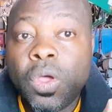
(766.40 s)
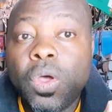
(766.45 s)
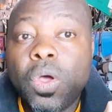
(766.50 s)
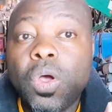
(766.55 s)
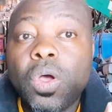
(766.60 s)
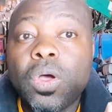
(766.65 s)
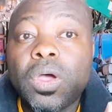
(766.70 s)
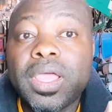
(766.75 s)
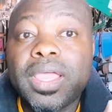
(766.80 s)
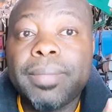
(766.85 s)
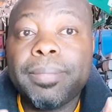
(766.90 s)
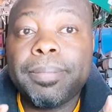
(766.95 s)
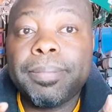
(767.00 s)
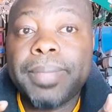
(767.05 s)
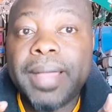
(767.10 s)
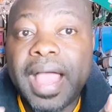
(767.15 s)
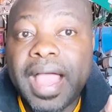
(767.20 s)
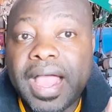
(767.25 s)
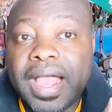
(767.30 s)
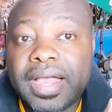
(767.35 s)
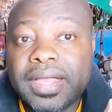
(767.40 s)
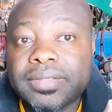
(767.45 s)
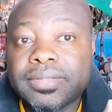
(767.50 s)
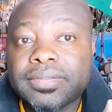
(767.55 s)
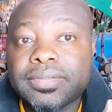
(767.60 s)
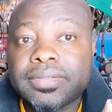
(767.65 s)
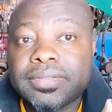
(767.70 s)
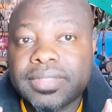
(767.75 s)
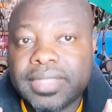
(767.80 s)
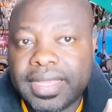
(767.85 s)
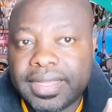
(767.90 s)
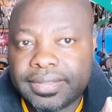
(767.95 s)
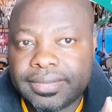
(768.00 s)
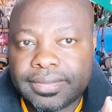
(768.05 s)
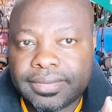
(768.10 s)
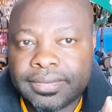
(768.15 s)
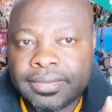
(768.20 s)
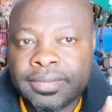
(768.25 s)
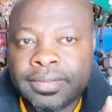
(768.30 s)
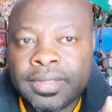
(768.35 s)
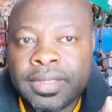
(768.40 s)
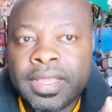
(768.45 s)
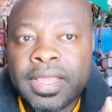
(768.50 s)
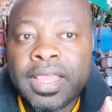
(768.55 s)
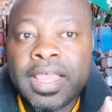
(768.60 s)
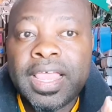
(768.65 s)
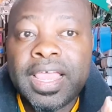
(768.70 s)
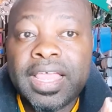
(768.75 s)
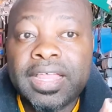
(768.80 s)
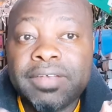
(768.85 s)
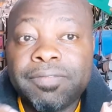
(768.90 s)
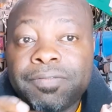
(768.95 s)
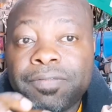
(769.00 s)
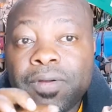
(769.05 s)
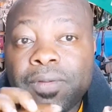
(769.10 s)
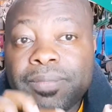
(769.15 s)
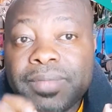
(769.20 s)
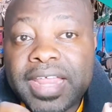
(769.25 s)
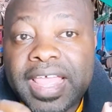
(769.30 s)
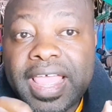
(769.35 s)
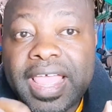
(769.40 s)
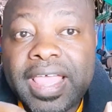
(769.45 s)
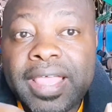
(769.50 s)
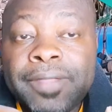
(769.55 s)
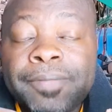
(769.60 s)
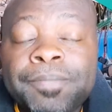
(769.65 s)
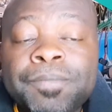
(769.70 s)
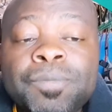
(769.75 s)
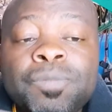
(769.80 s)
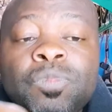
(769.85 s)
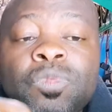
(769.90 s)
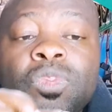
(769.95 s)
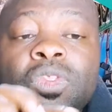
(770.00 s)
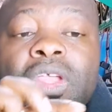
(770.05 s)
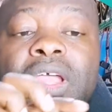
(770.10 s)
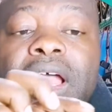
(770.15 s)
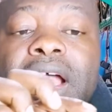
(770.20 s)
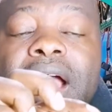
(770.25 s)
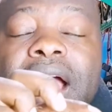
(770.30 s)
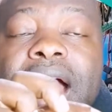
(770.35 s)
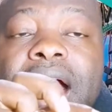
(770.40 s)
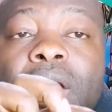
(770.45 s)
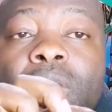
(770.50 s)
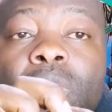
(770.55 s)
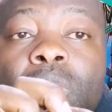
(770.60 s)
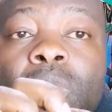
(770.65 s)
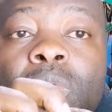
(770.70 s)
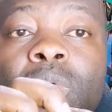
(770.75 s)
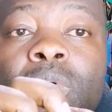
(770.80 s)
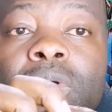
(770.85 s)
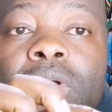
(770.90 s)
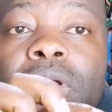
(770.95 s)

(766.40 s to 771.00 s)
or a bias test. And from there, I will